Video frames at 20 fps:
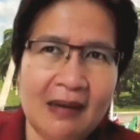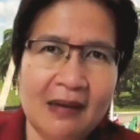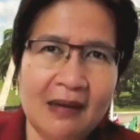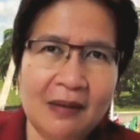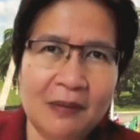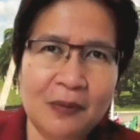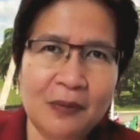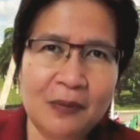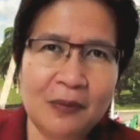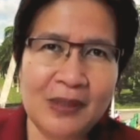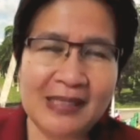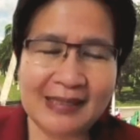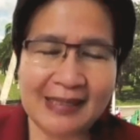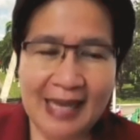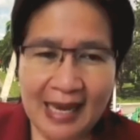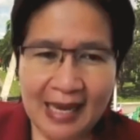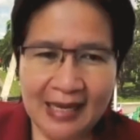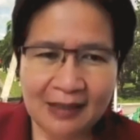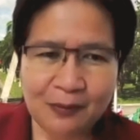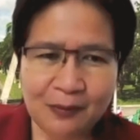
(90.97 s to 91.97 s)
We
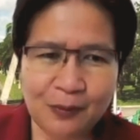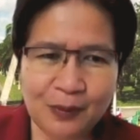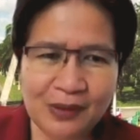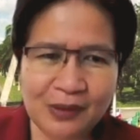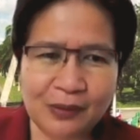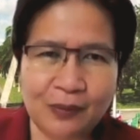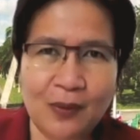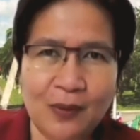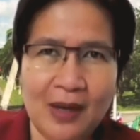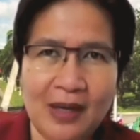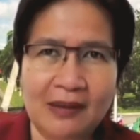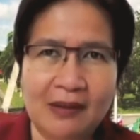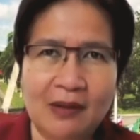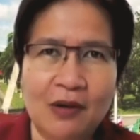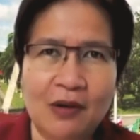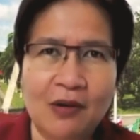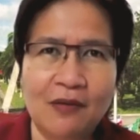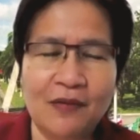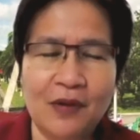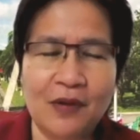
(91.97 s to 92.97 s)
stayed with one
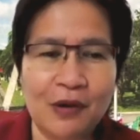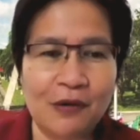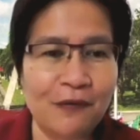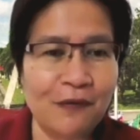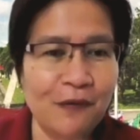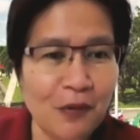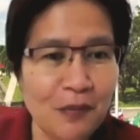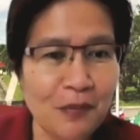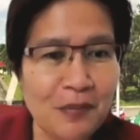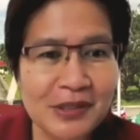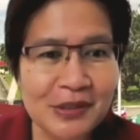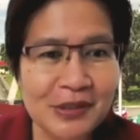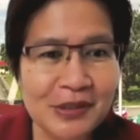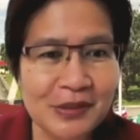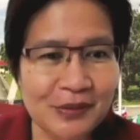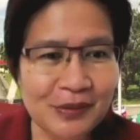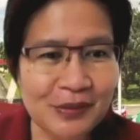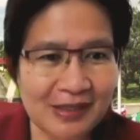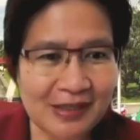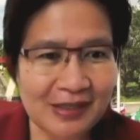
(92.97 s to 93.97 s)
of our former
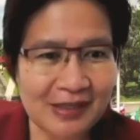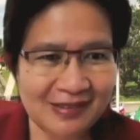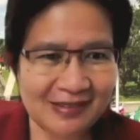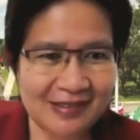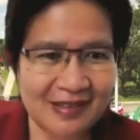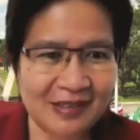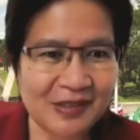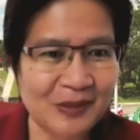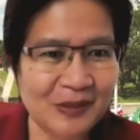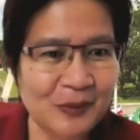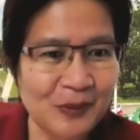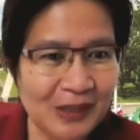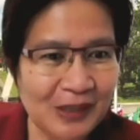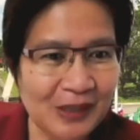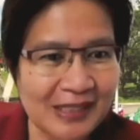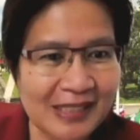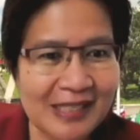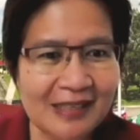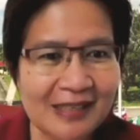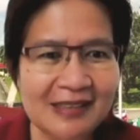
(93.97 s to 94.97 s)
students, a student
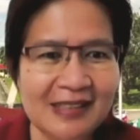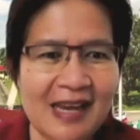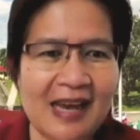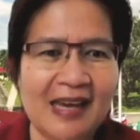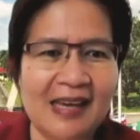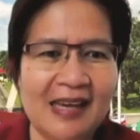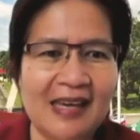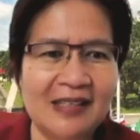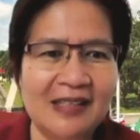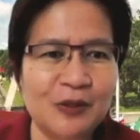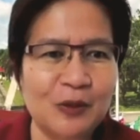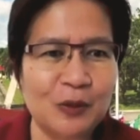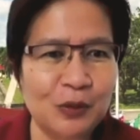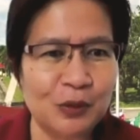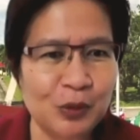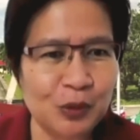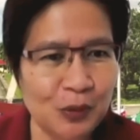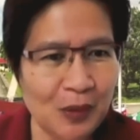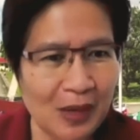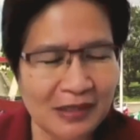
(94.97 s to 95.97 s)
here at IAS who
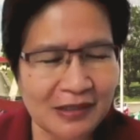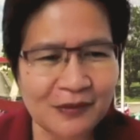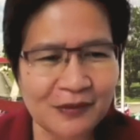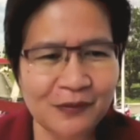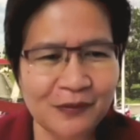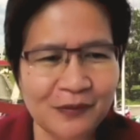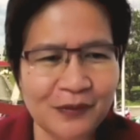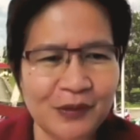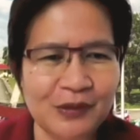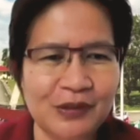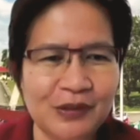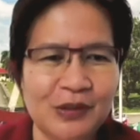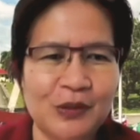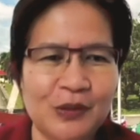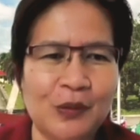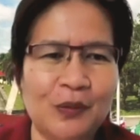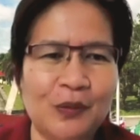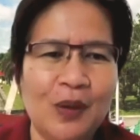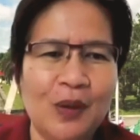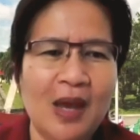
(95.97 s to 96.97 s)
transferred
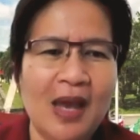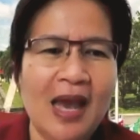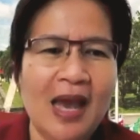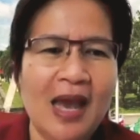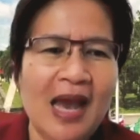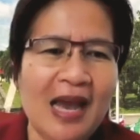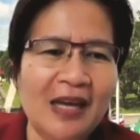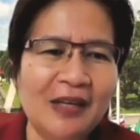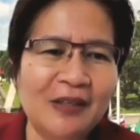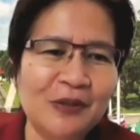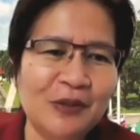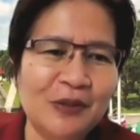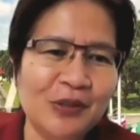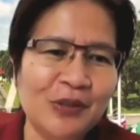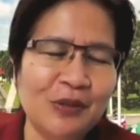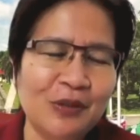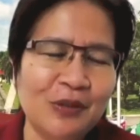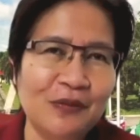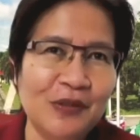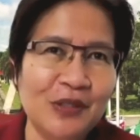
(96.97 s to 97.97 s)
to Andrews
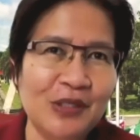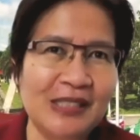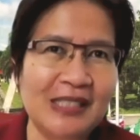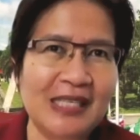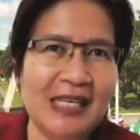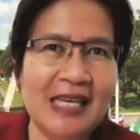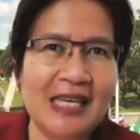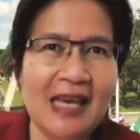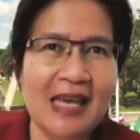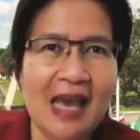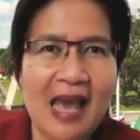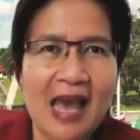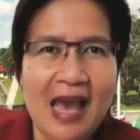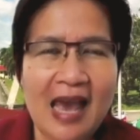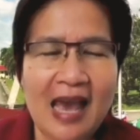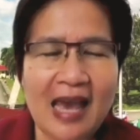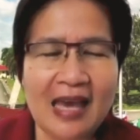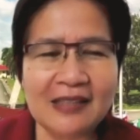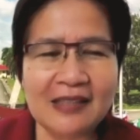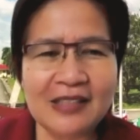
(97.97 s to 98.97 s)
University,
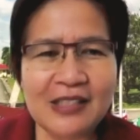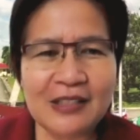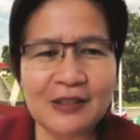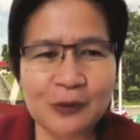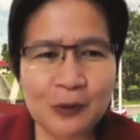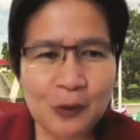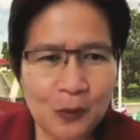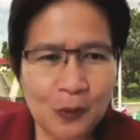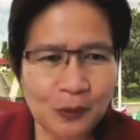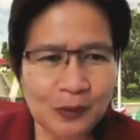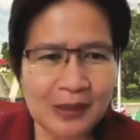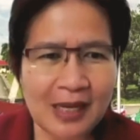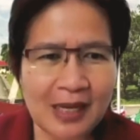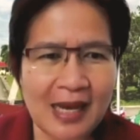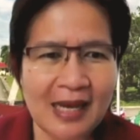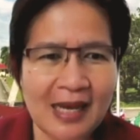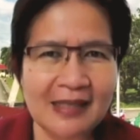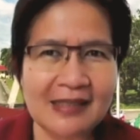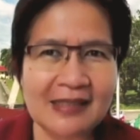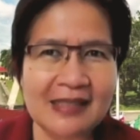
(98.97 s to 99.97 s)
and she told
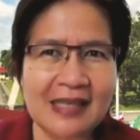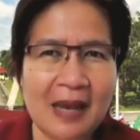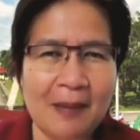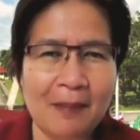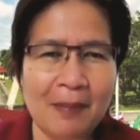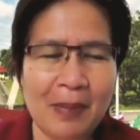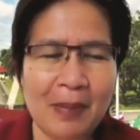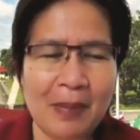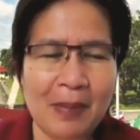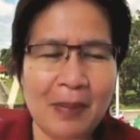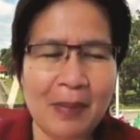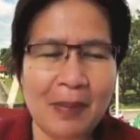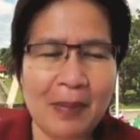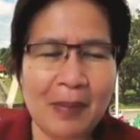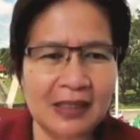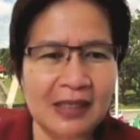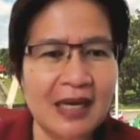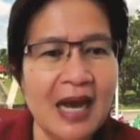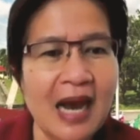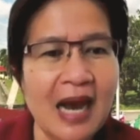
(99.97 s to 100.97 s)
us
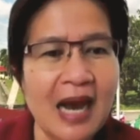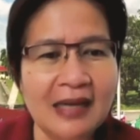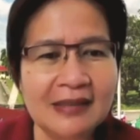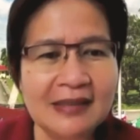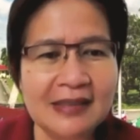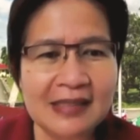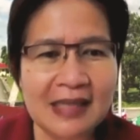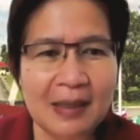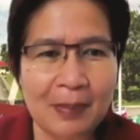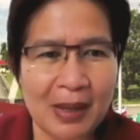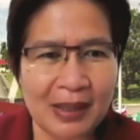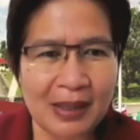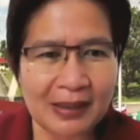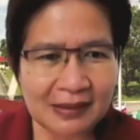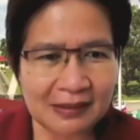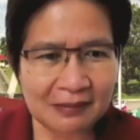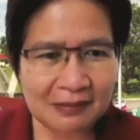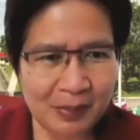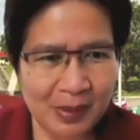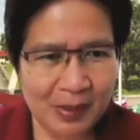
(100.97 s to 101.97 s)
about God's
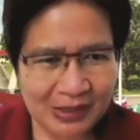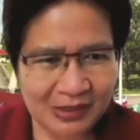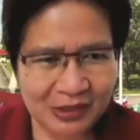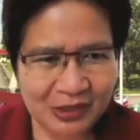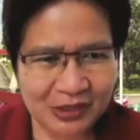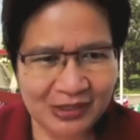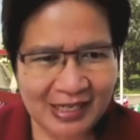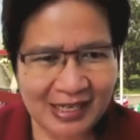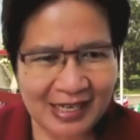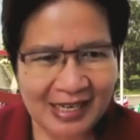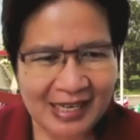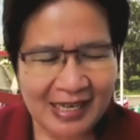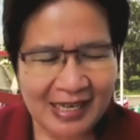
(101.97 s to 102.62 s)
Abundant Country.